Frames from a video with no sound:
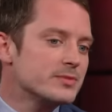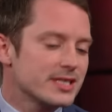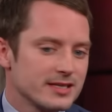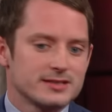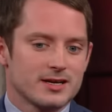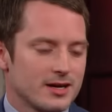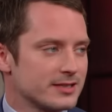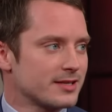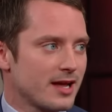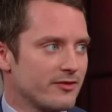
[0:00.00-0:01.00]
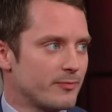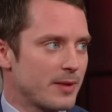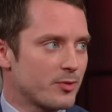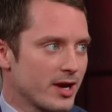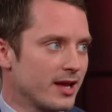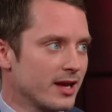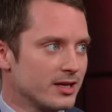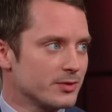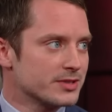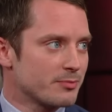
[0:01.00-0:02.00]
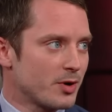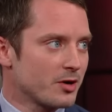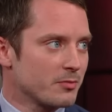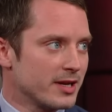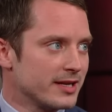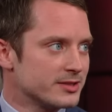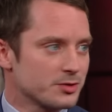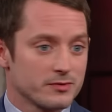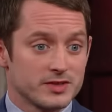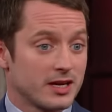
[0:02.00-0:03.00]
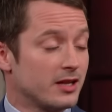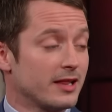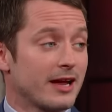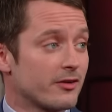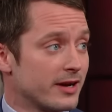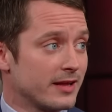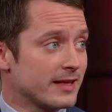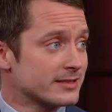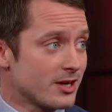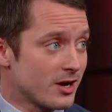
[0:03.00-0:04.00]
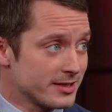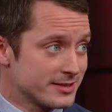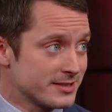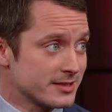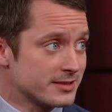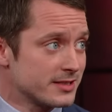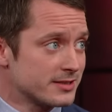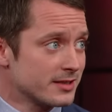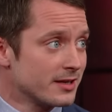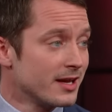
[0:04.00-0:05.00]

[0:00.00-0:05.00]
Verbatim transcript: into Todd's life by breaking into his apartment and sort of declaring that Todd is his assistant,